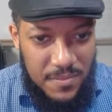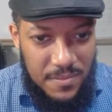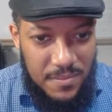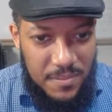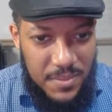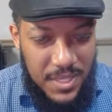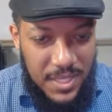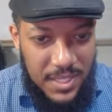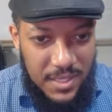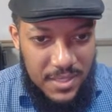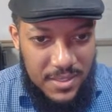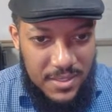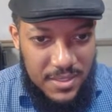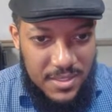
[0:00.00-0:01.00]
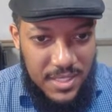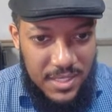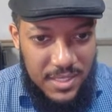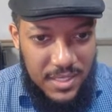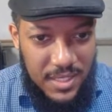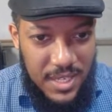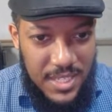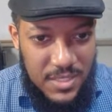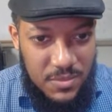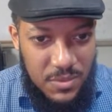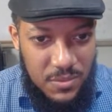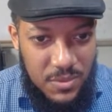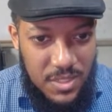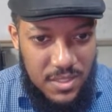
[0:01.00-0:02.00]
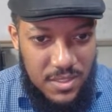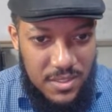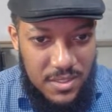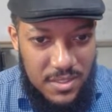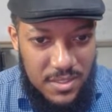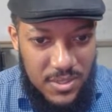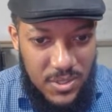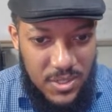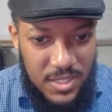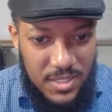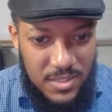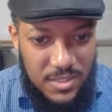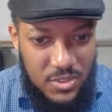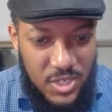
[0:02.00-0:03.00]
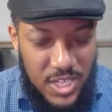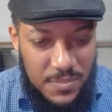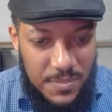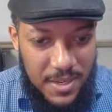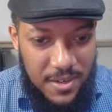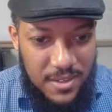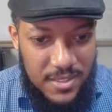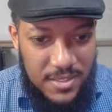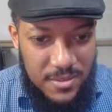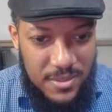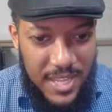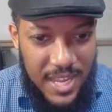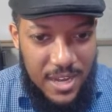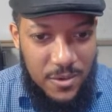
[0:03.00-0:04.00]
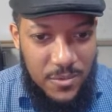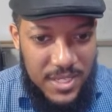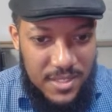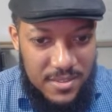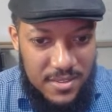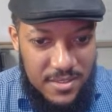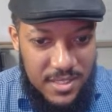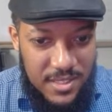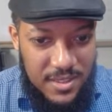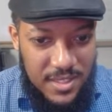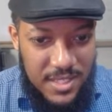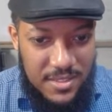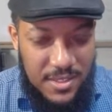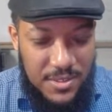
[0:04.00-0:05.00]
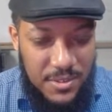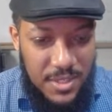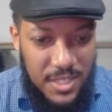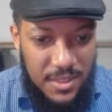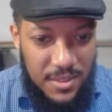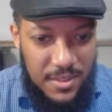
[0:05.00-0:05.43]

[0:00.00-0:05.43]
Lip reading: just seeing the lines, we want to turn it to transparent. So now we can see things underneath.